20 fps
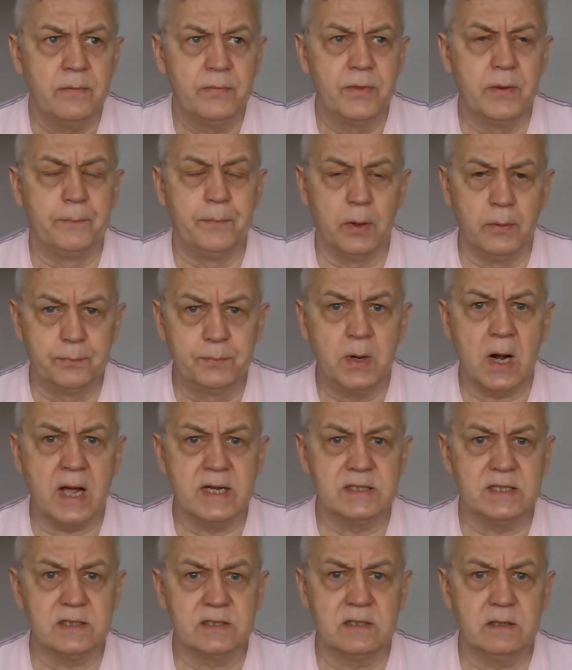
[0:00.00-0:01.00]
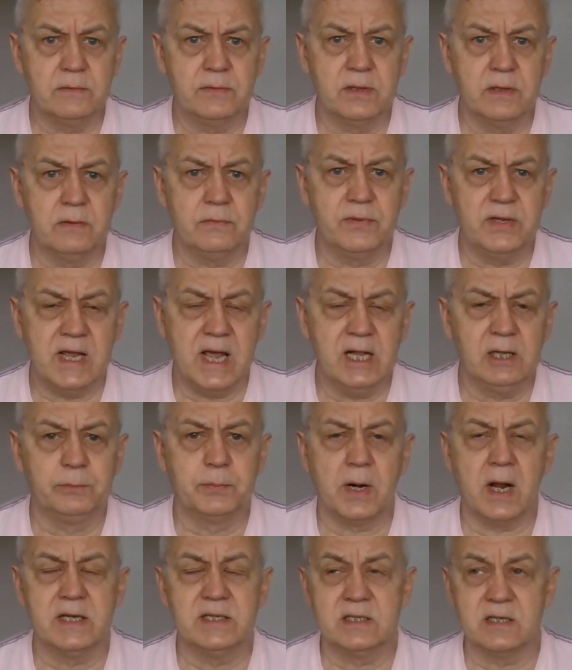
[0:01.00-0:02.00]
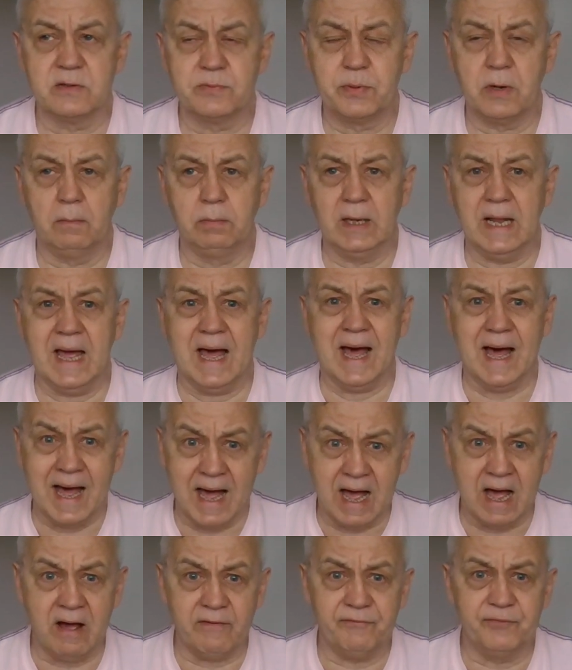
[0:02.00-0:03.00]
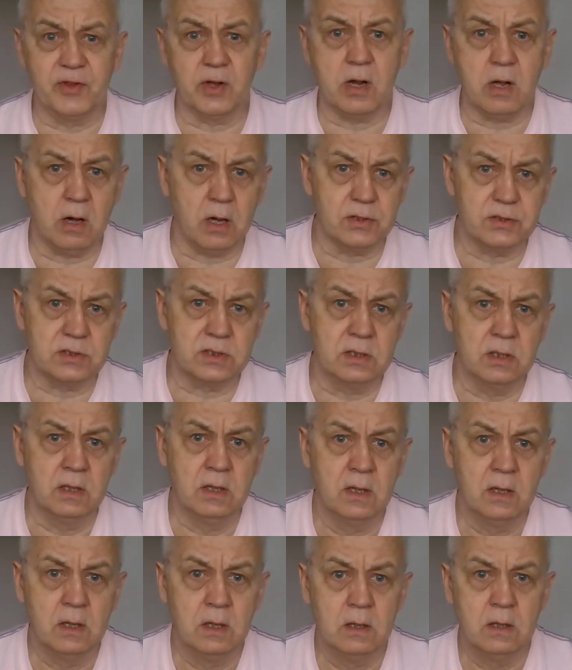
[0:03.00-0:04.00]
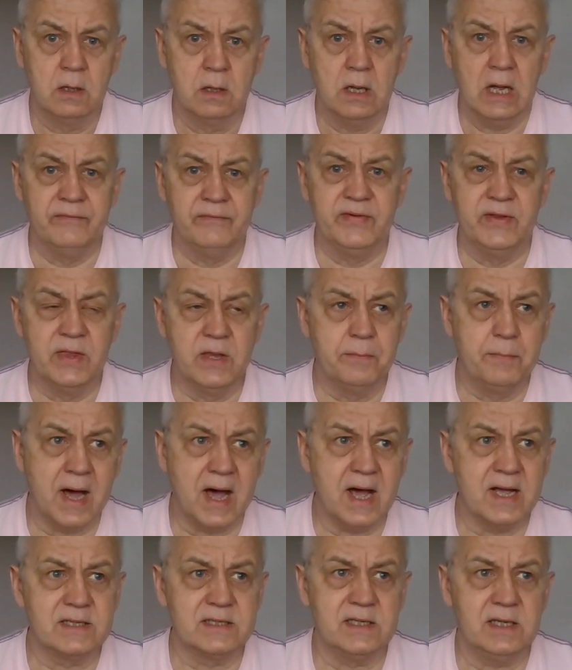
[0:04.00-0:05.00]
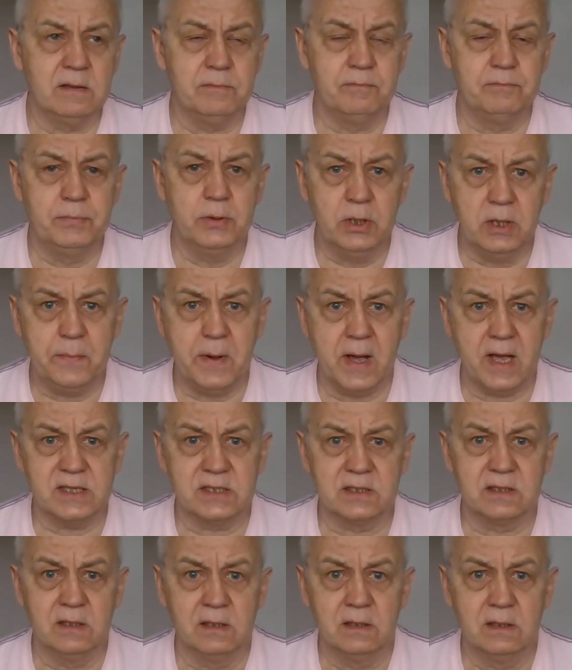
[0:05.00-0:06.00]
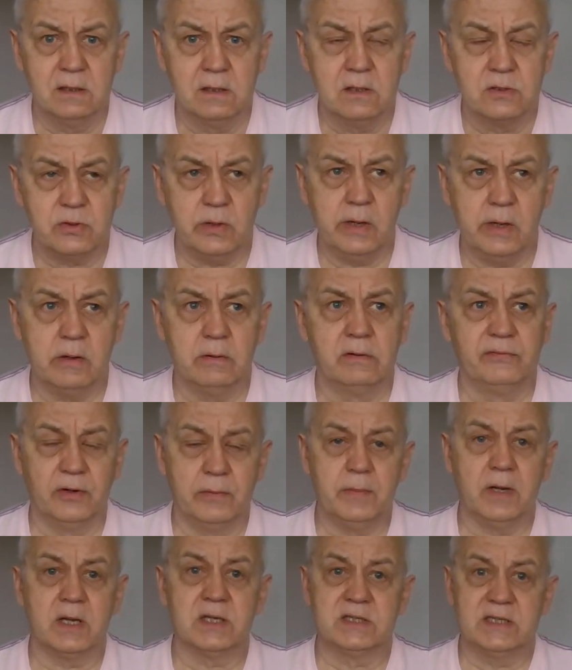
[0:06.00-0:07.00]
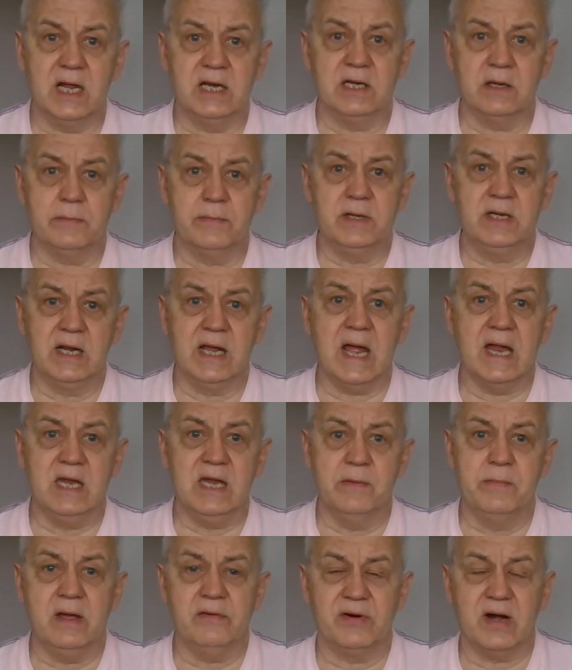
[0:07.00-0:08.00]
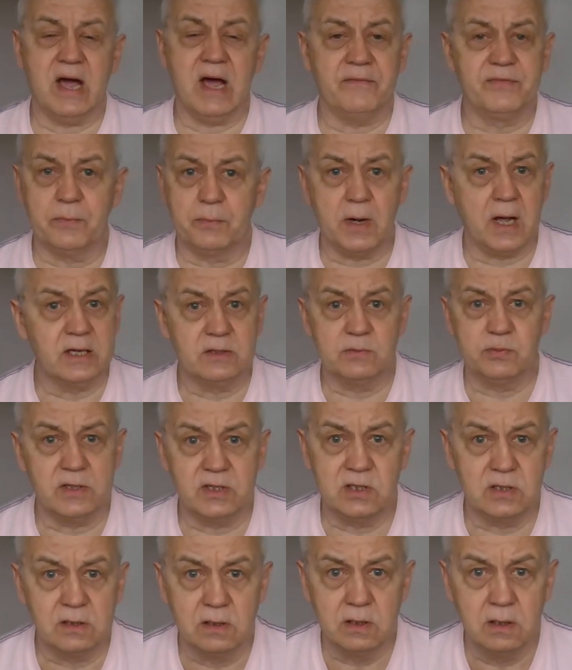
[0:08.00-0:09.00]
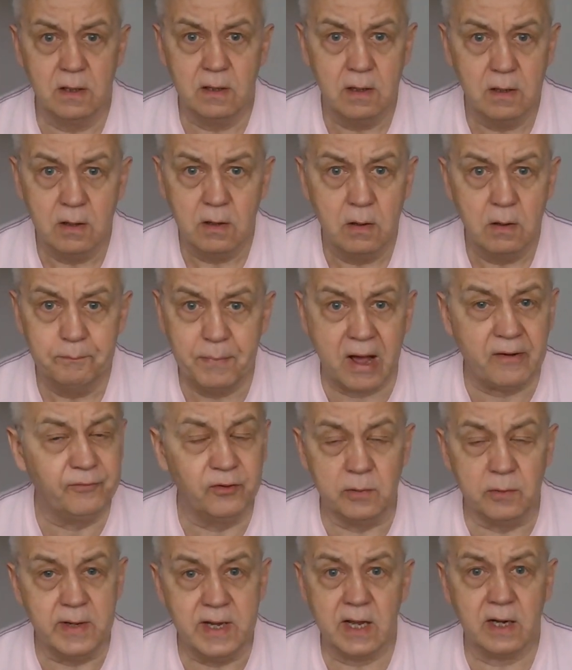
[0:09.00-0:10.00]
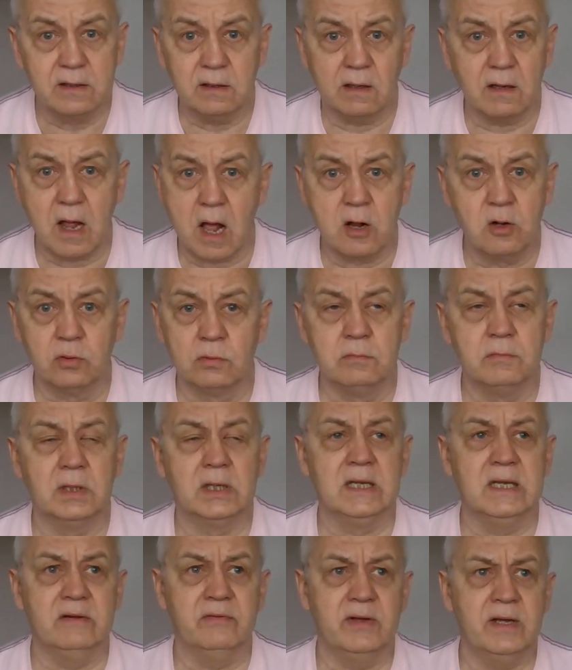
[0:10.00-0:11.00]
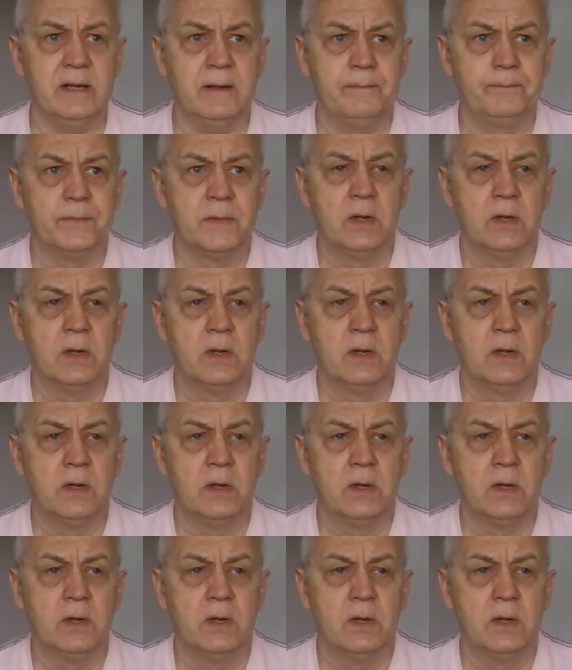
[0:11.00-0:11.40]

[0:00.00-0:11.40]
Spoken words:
the pub prices, the ale prices are probably half the cost of in the bars in Budapest. So you go to a football stadium and you're getting your beer for half the price, which baffled me. I couldn't believe it.